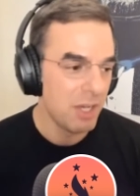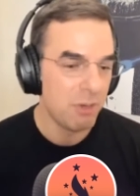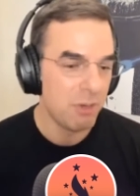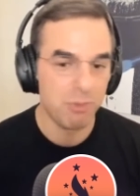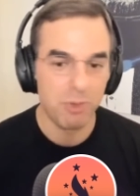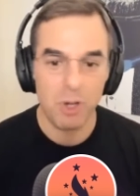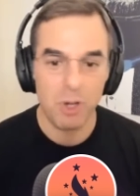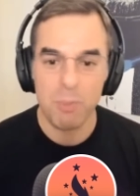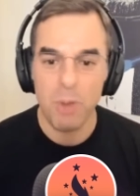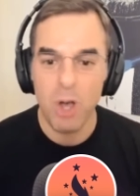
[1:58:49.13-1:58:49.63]

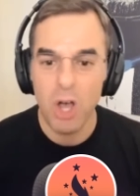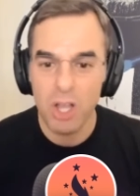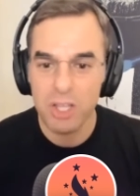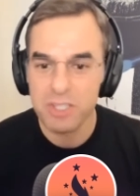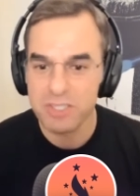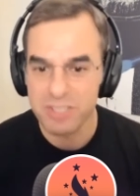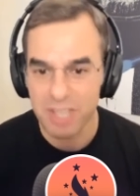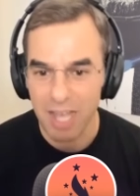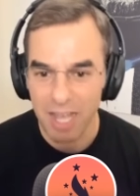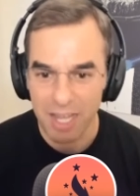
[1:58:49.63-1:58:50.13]
from all
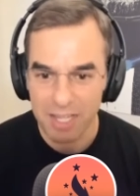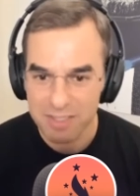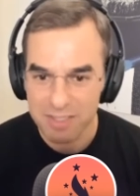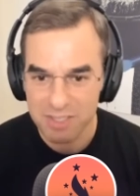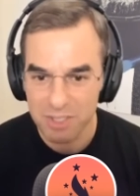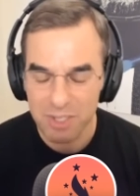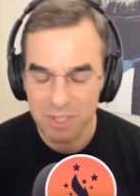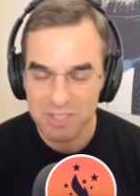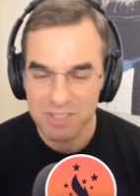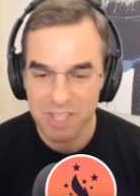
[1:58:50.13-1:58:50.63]
sides.
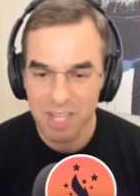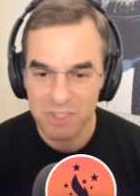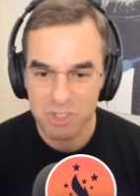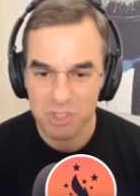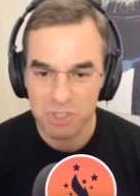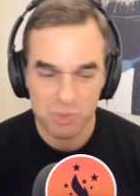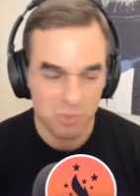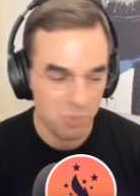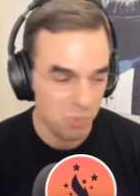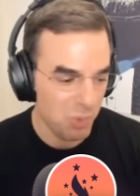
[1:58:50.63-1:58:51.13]
So it's not
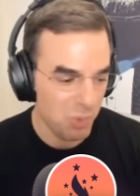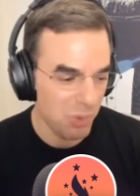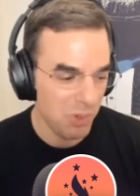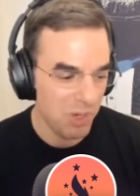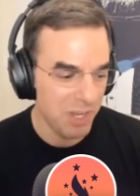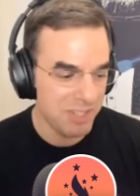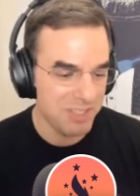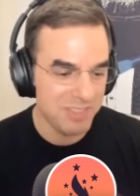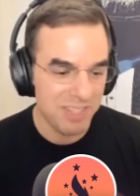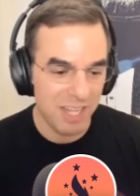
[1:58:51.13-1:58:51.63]
just
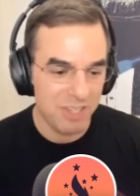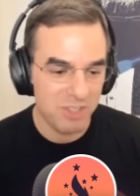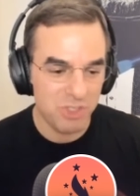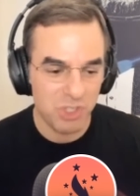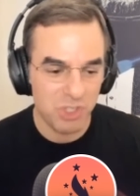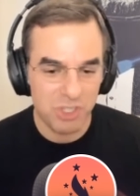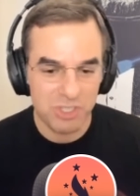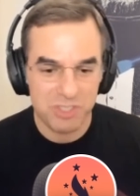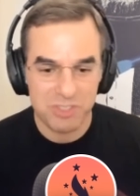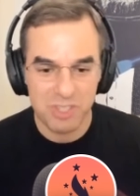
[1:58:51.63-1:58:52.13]

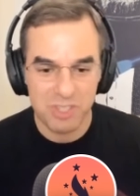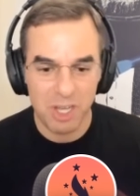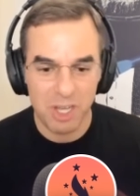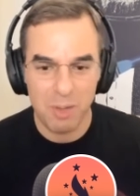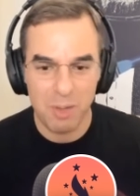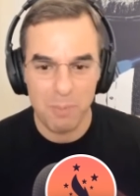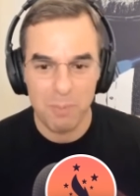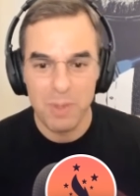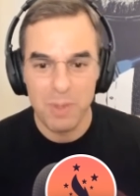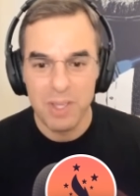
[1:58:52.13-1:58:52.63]

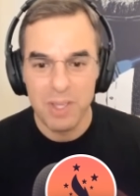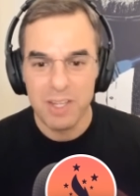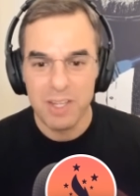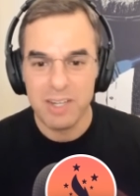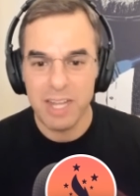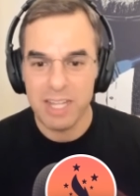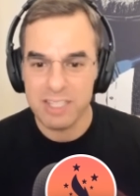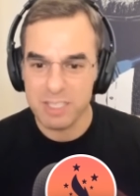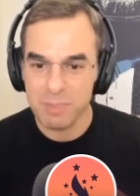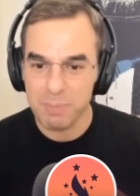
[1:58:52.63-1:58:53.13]

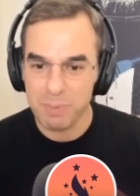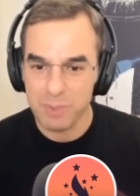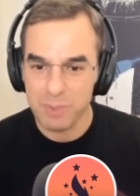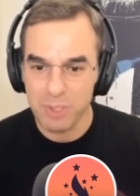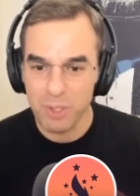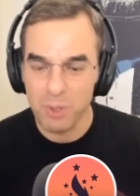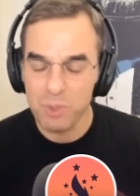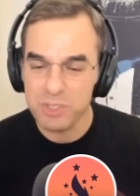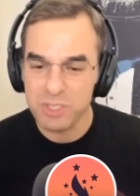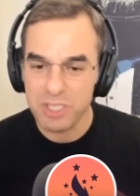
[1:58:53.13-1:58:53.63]
Nancy
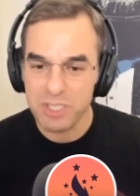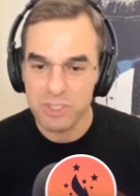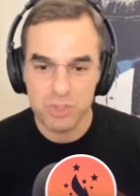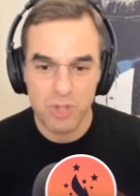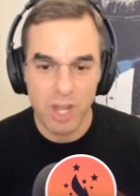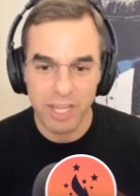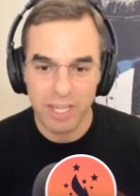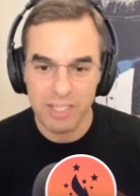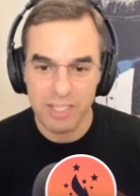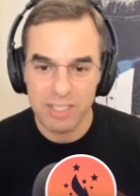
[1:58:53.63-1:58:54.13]
Pelosi
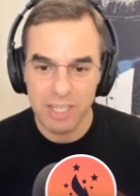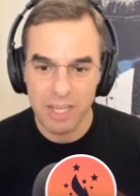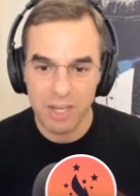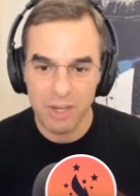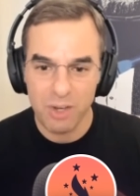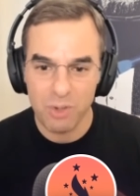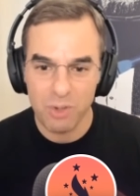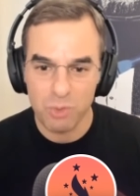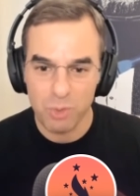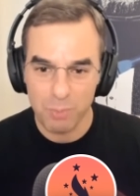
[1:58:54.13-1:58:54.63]
striking
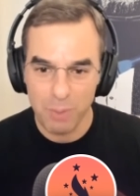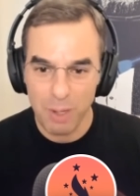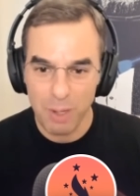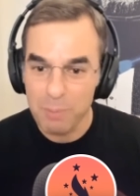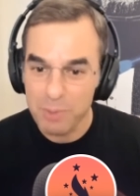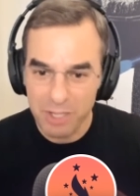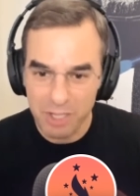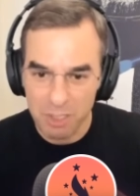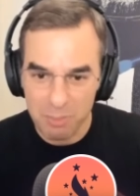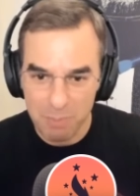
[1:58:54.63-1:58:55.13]
down
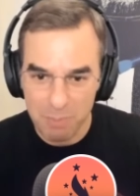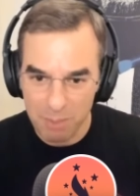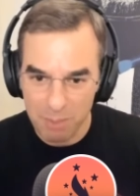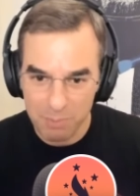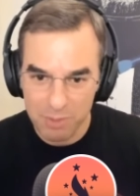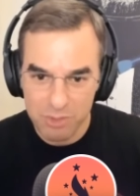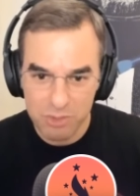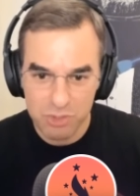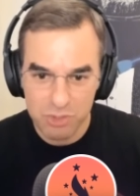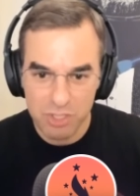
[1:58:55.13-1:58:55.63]
Republican
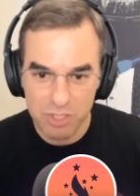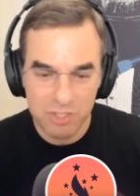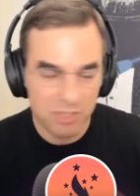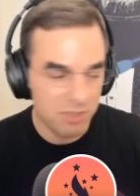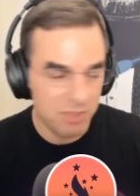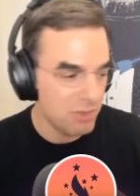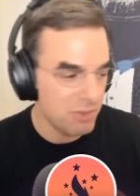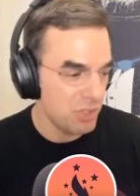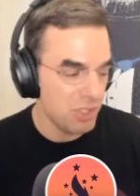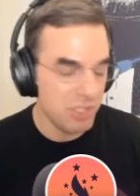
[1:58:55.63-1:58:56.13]
amendments.
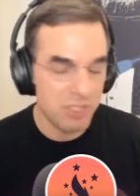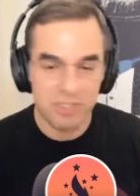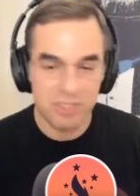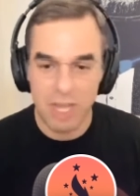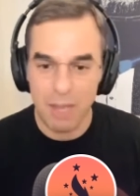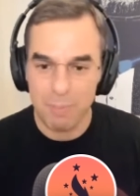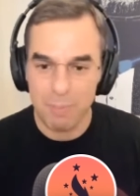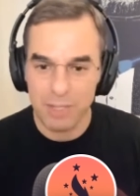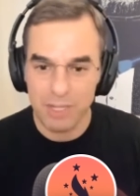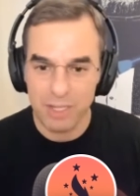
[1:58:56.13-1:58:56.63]
She's
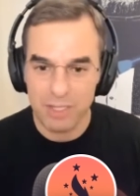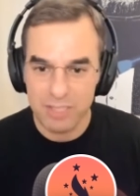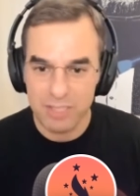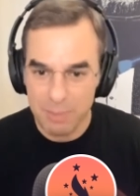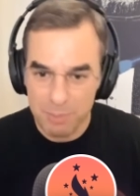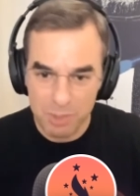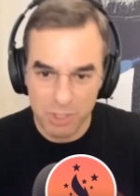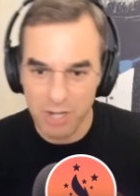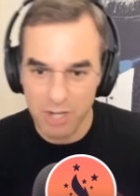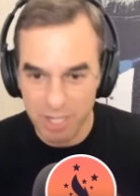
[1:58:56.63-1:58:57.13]
stopping
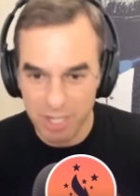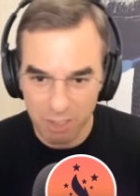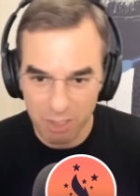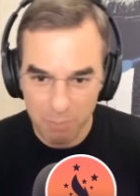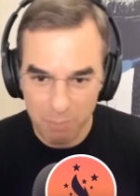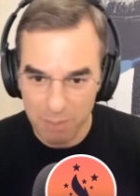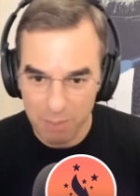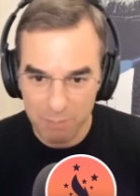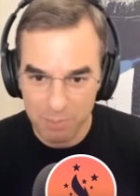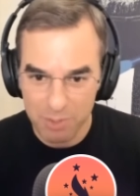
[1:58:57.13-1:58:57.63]
Democratic
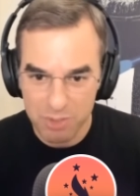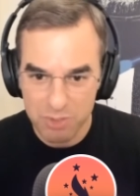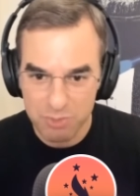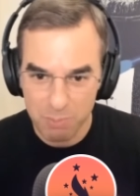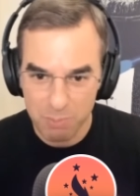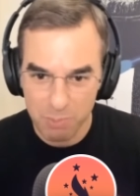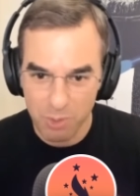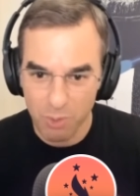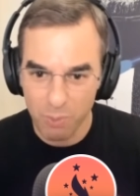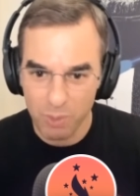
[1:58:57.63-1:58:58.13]
amendments
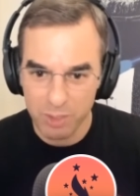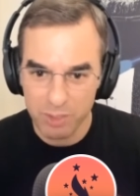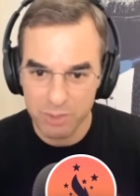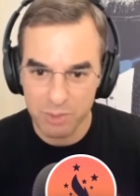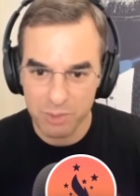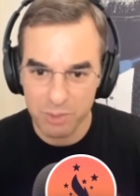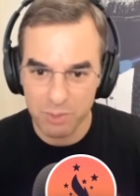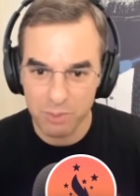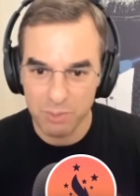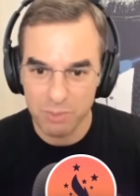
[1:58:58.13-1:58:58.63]
from going
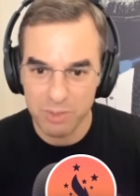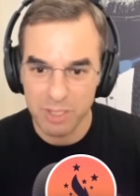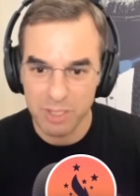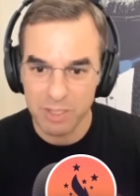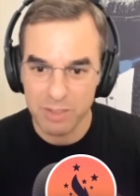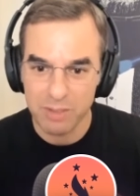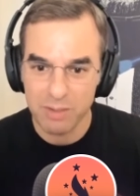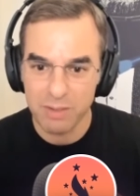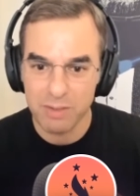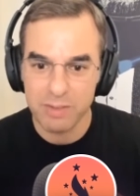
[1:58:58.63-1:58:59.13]
through
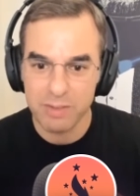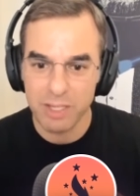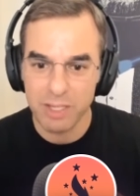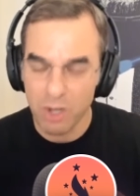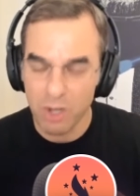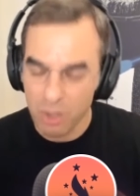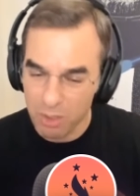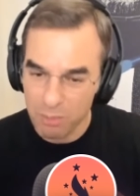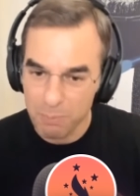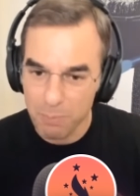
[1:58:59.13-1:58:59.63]
that
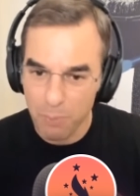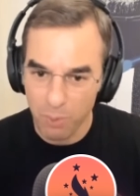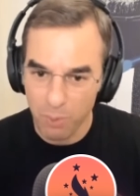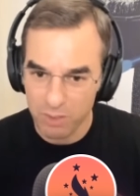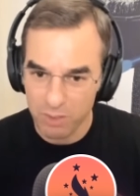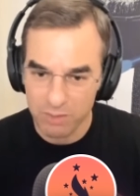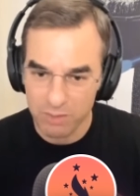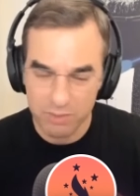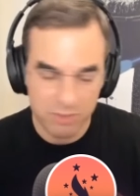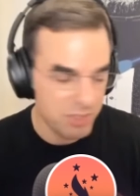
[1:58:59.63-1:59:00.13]
are
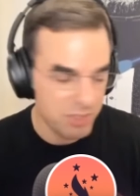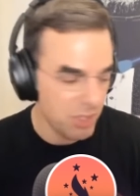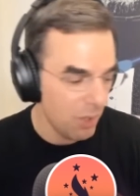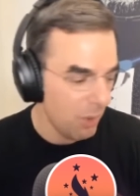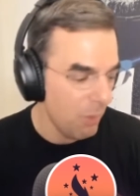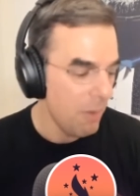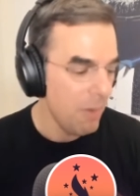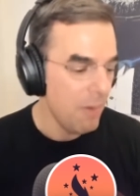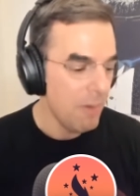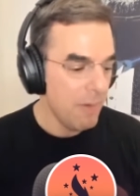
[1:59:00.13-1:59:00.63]
important.
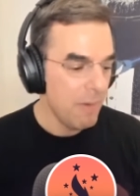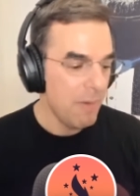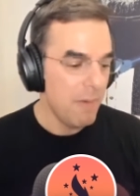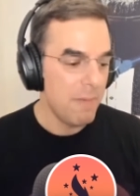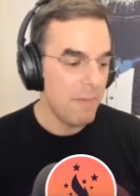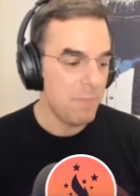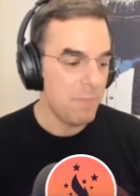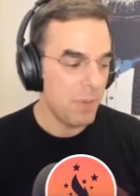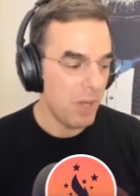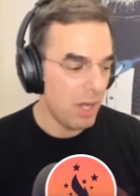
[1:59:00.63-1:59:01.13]
So,
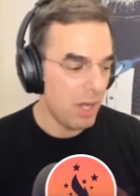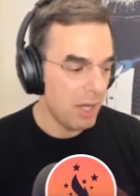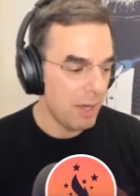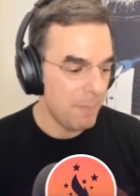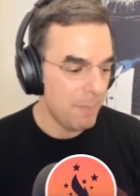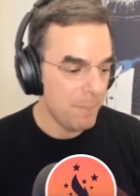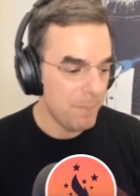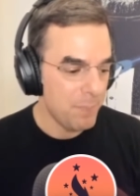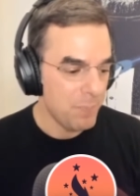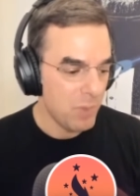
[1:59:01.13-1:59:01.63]

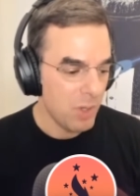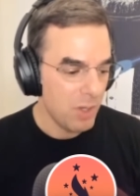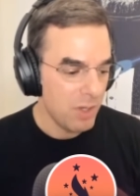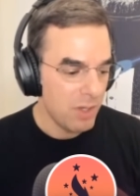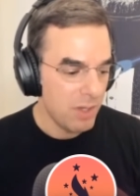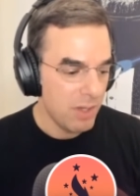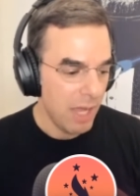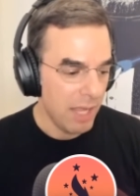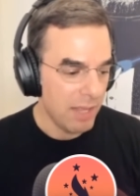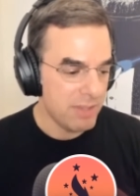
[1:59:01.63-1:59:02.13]

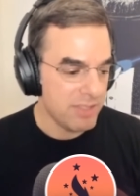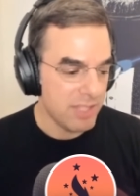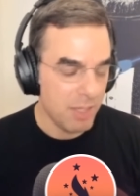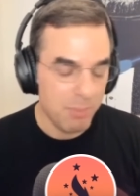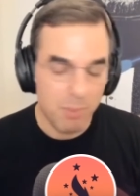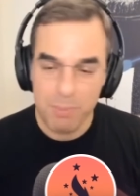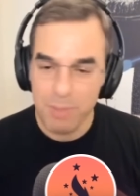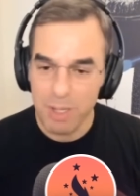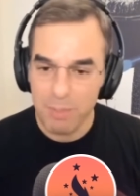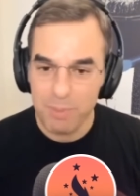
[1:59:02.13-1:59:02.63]
and
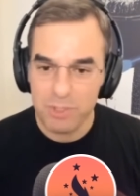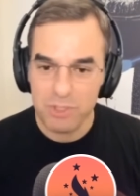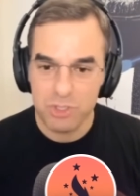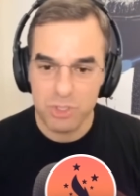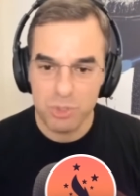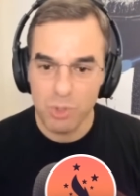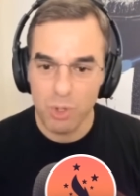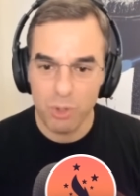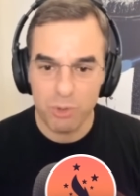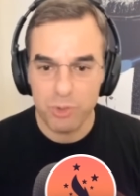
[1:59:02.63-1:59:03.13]
some amendments
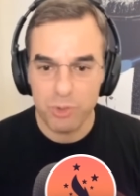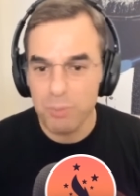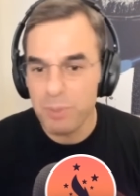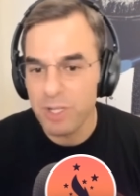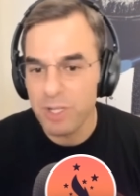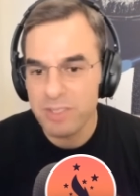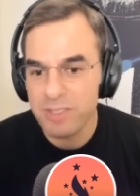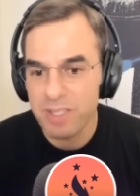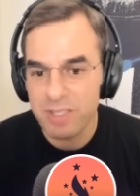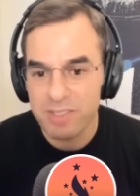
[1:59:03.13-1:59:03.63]
do go through,
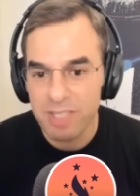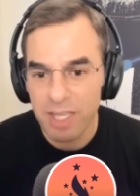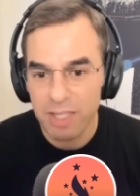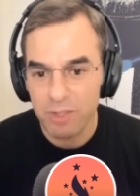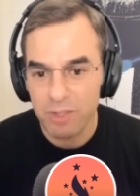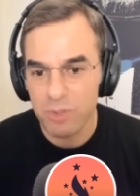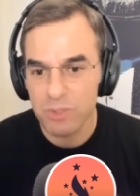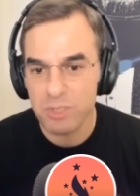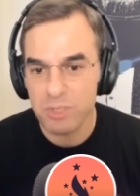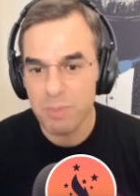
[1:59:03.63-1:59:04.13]
but as I said,
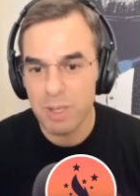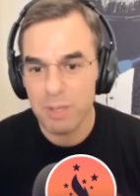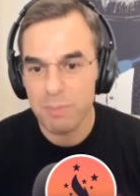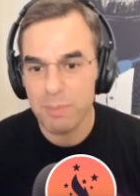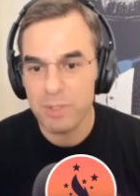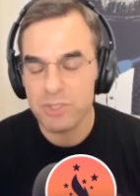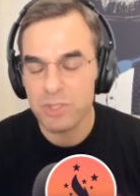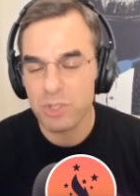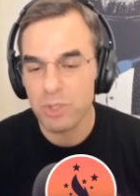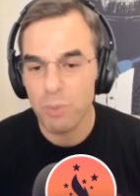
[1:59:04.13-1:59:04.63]
those
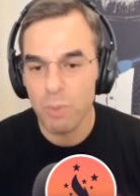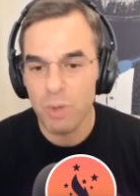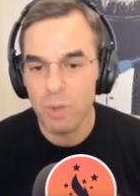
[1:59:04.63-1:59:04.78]
amendments are the